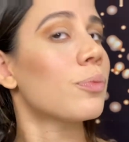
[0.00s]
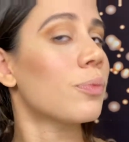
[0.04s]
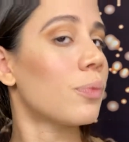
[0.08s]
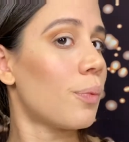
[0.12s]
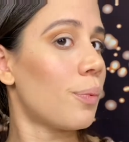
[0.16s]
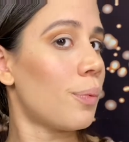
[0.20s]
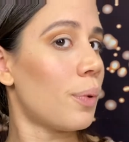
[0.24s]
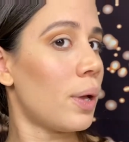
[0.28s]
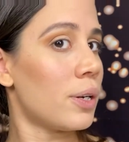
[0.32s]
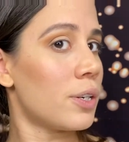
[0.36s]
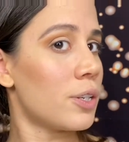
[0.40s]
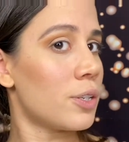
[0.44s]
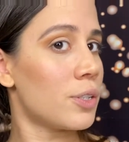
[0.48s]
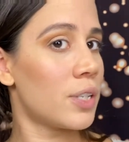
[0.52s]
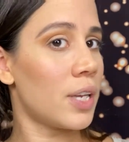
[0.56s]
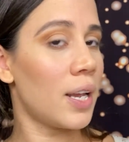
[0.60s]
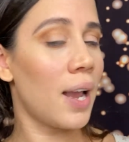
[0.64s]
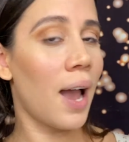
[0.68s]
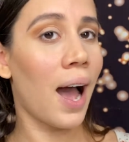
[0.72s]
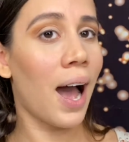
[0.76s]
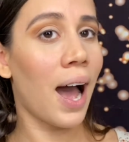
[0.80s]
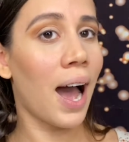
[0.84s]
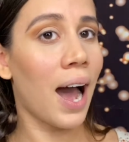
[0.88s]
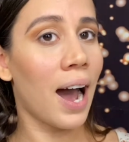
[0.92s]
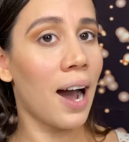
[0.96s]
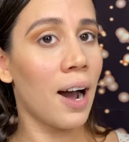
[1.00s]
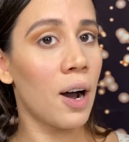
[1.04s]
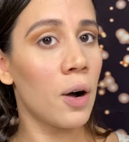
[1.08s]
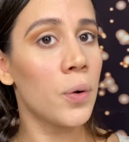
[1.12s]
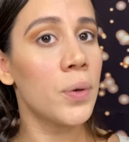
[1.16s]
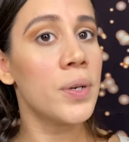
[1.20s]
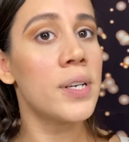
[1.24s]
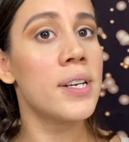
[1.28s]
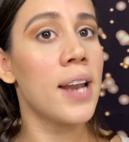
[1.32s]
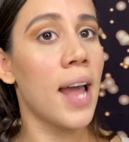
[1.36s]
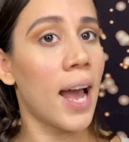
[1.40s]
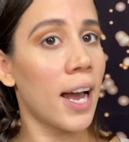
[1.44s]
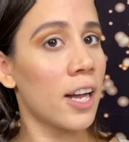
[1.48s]
and you see how
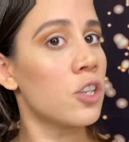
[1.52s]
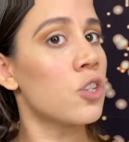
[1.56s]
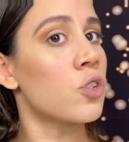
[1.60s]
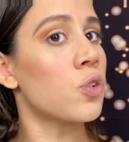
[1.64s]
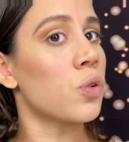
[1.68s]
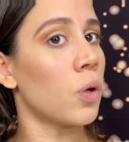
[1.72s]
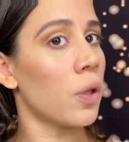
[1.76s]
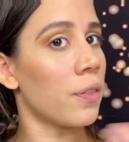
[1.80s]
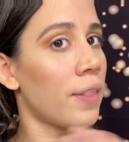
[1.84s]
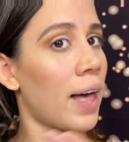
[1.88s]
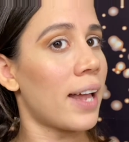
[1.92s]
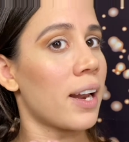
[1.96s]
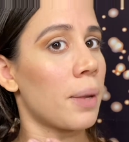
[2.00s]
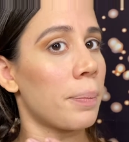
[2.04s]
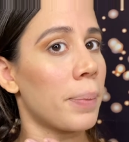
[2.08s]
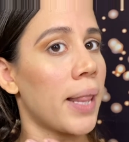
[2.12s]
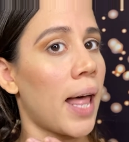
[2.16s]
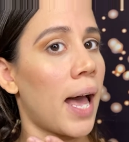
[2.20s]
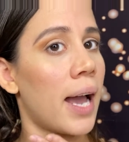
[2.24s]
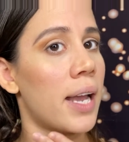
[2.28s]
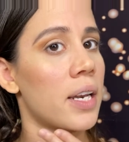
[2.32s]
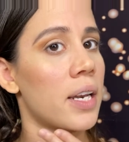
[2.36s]
natural that applied